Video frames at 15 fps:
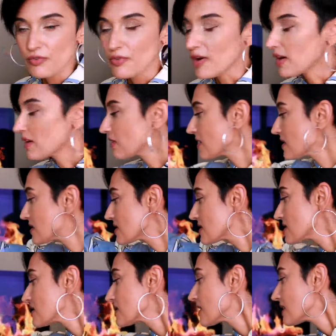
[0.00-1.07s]

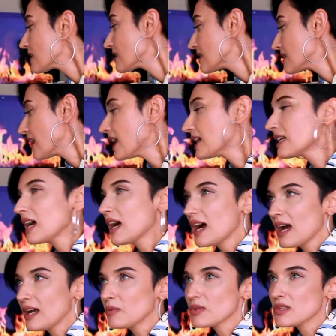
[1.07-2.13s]
fragrance that
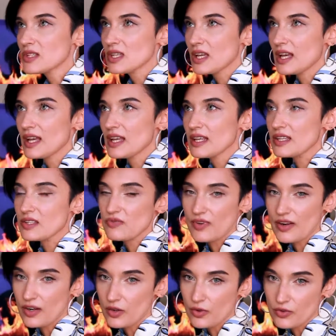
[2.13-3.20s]
I would say is
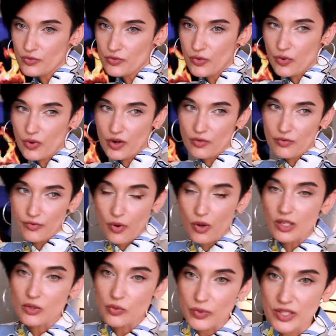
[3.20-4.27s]
very good for
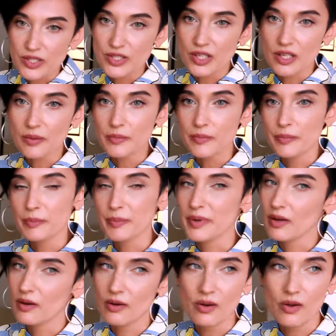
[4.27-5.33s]
fall and winter,
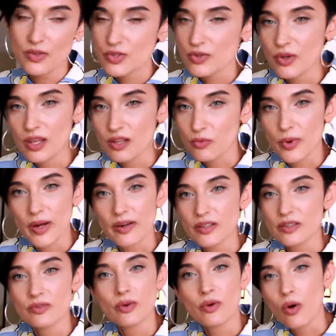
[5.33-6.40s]
but also you can wear
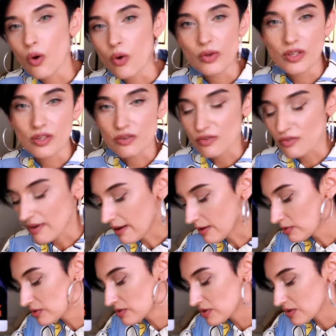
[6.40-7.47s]
it all year
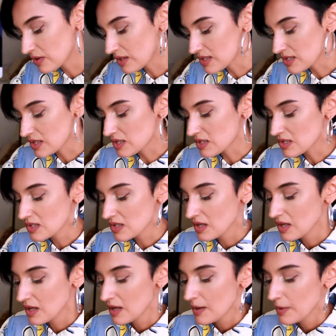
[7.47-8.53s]
round. This is
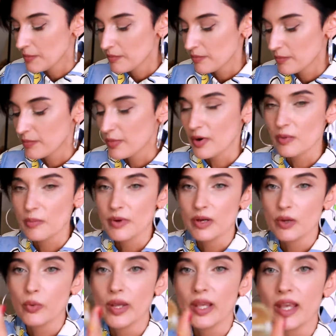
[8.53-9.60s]

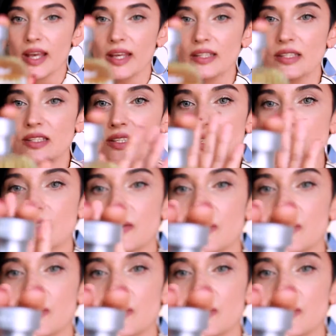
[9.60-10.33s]
Burberry Weekend.